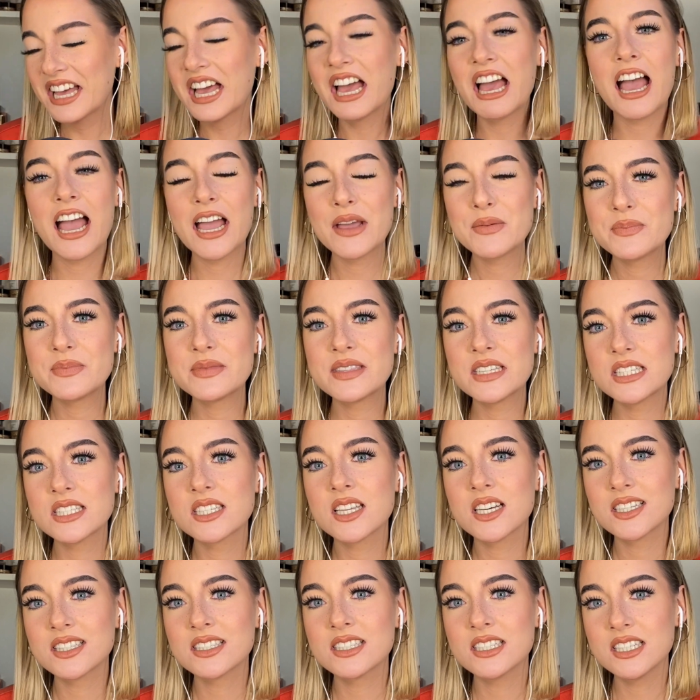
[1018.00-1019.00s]
I'm
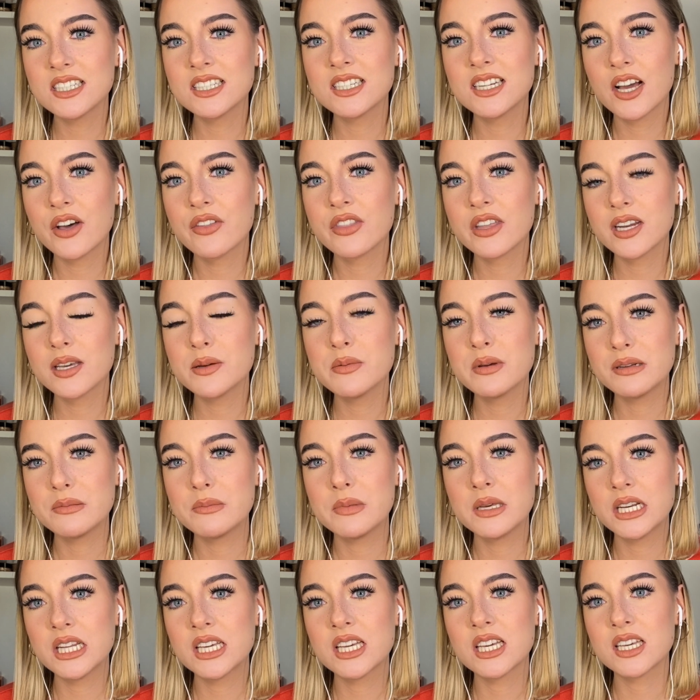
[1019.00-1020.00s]
disgusted now that I'm
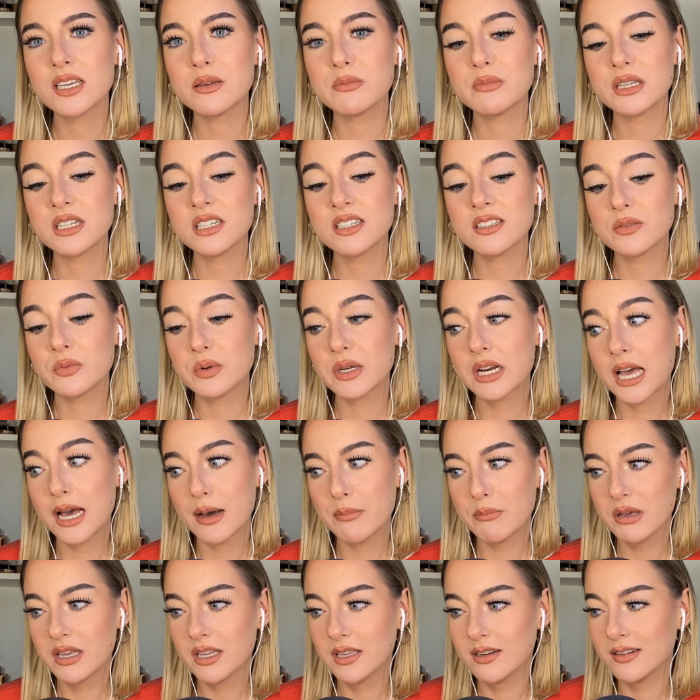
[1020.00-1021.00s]
admitting it, but it's what
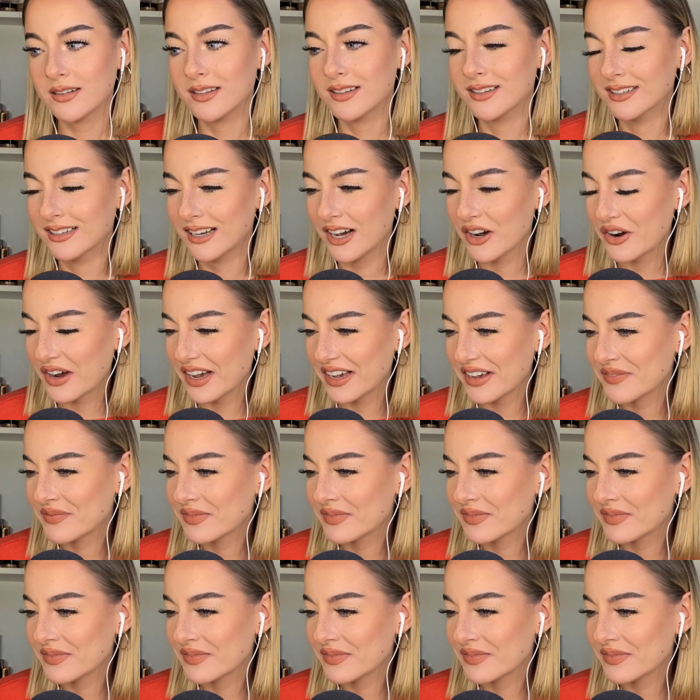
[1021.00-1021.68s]
happened. Okay.